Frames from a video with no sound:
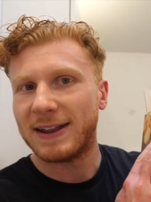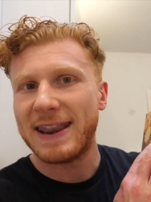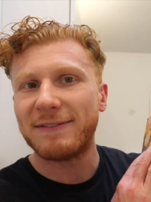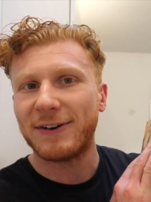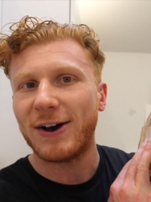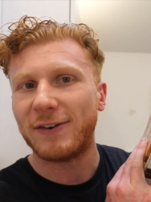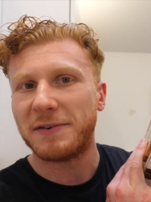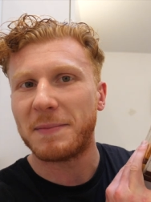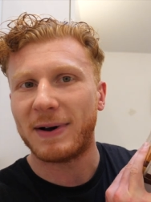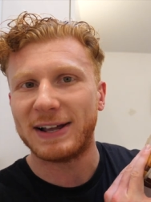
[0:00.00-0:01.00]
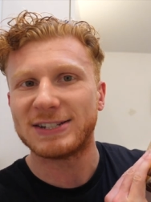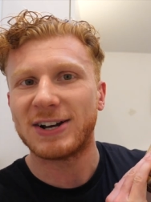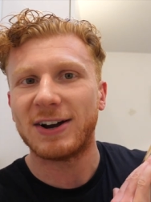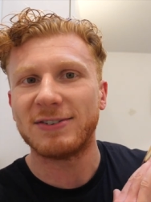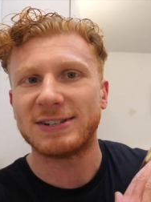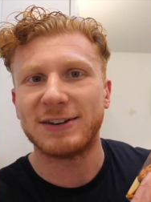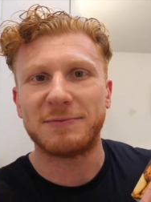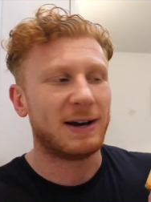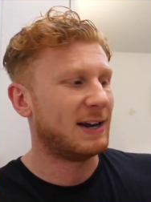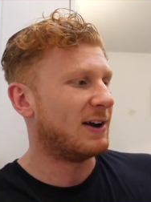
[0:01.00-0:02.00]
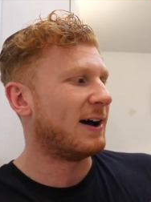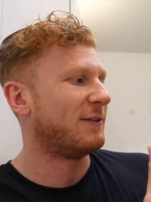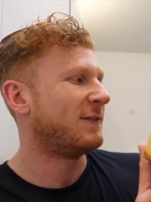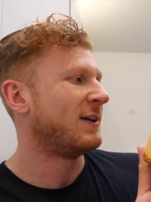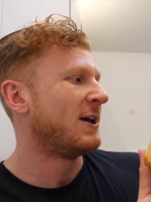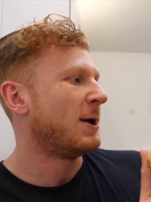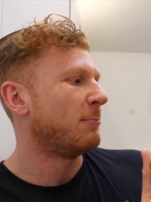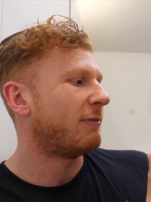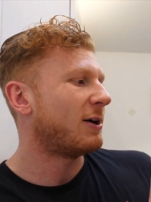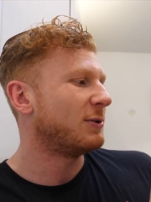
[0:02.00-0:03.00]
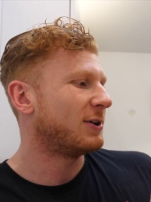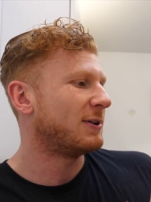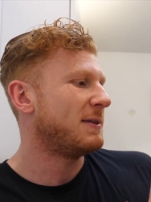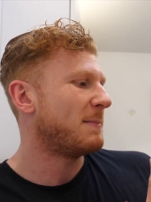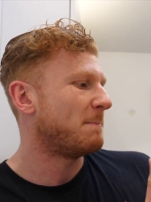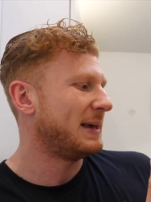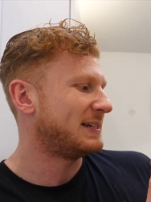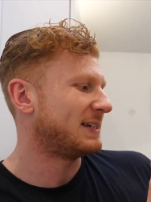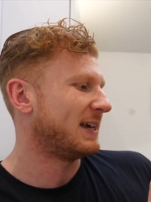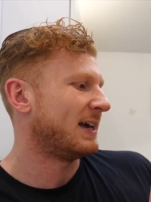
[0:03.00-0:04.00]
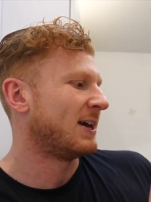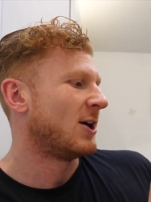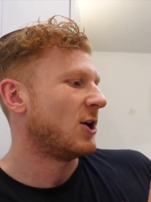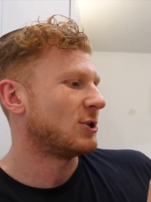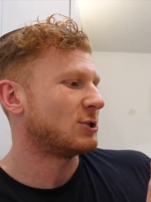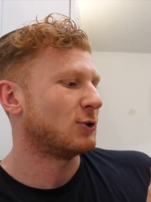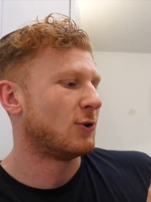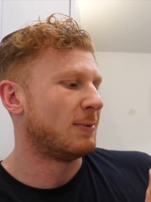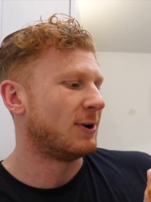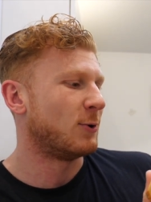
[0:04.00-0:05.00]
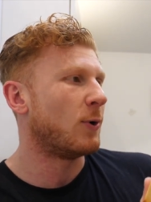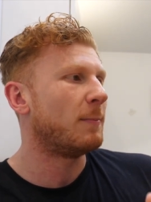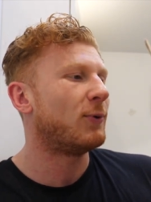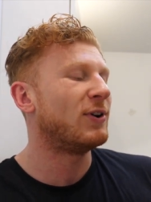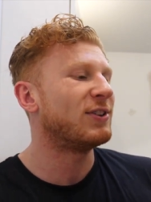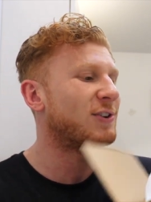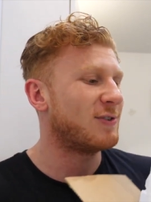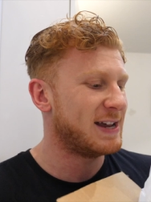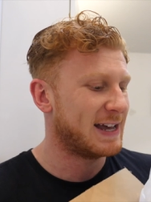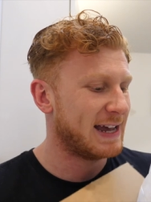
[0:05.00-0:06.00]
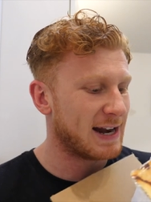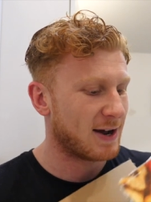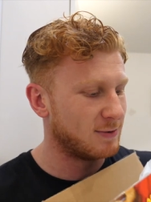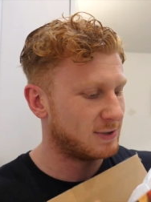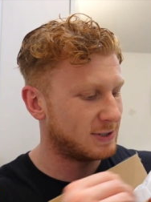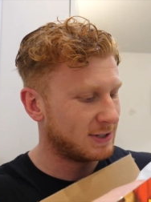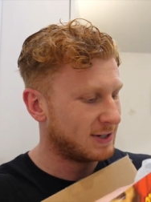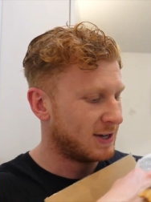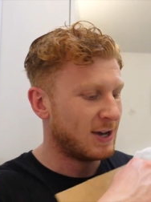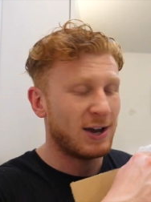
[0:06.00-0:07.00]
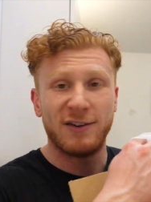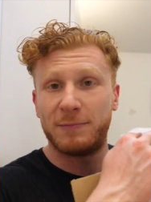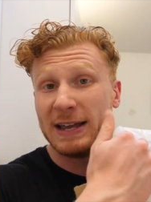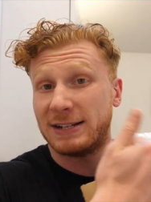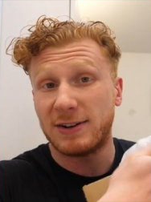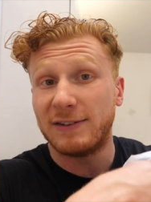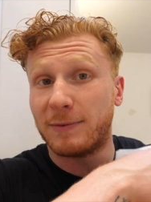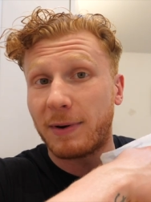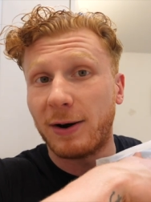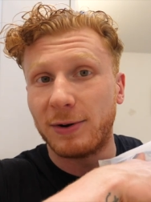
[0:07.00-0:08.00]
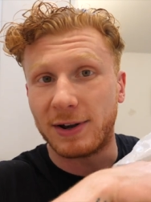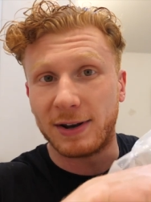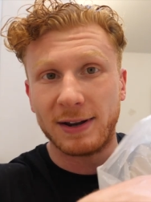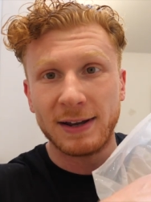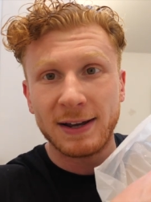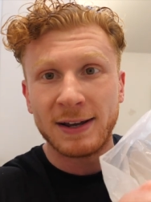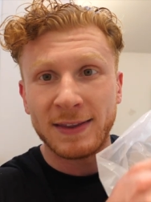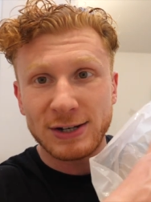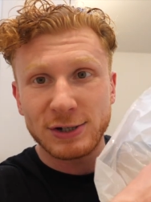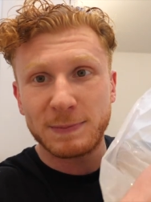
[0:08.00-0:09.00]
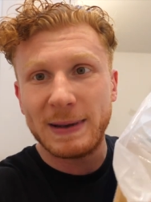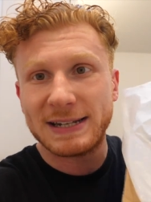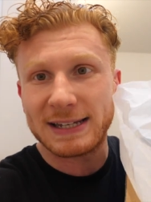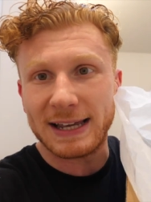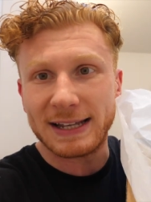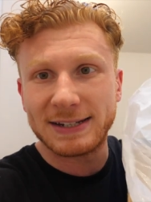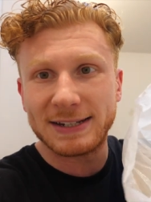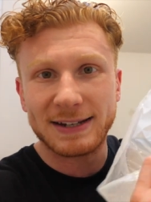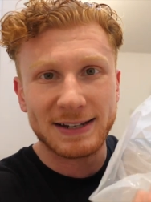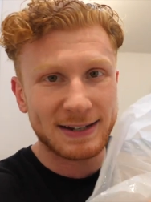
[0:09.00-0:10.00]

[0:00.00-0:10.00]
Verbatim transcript: never heard of them in my entirety of my life. Broken biscuit assortment, 1.3 kilos. Of, uh, these aren't even broken. They're just biscuits.